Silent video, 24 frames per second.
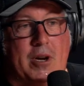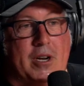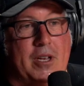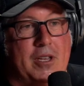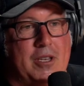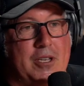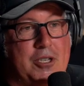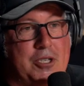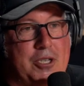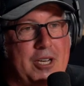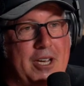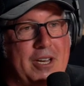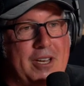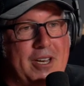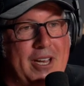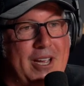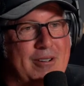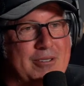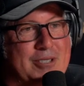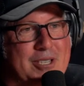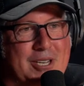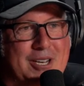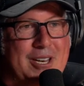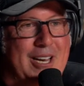one in the shed
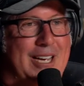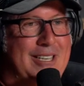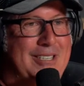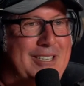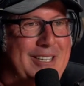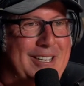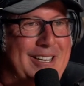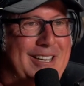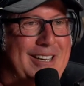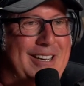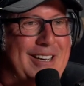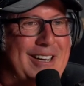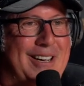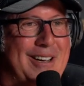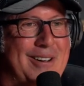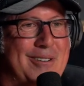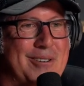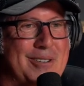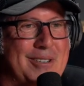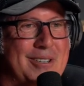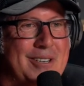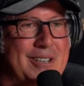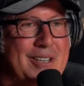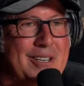now as a classic
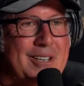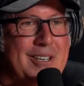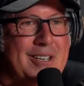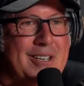car and